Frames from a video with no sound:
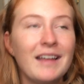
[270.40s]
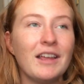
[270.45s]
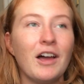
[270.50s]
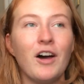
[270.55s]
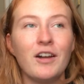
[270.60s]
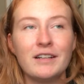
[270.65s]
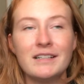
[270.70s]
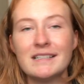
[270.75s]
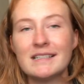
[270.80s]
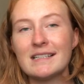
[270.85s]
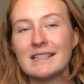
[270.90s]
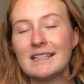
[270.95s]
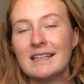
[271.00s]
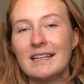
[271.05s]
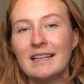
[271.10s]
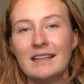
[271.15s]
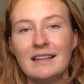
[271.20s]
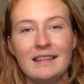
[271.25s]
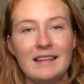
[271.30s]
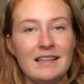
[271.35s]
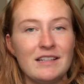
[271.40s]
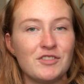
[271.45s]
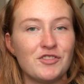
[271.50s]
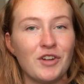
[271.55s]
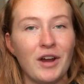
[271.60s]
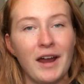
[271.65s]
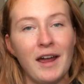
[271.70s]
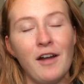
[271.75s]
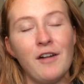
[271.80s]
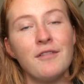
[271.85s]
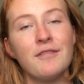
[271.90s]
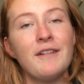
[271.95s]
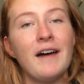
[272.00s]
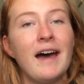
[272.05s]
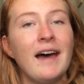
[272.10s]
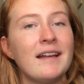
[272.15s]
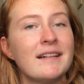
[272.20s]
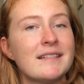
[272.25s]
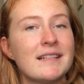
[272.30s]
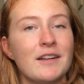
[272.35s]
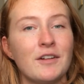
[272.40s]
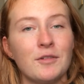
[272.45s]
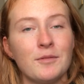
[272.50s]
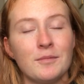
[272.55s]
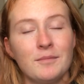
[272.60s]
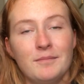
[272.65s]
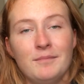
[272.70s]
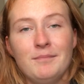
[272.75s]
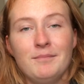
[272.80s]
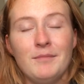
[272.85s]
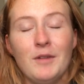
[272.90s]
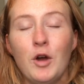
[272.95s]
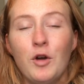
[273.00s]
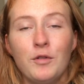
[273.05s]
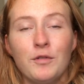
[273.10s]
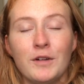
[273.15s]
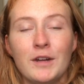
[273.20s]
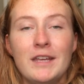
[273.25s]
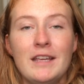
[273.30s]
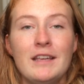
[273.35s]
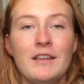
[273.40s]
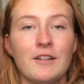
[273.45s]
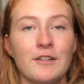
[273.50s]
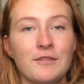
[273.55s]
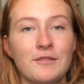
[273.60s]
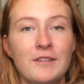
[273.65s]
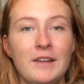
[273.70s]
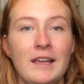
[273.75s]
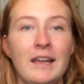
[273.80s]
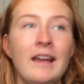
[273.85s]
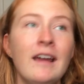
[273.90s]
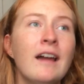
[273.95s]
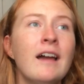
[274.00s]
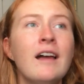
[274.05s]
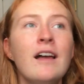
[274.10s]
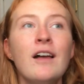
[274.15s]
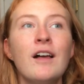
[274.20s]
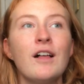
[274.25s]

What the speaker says: Honestly, these dry out fast. They don't overheat your feet.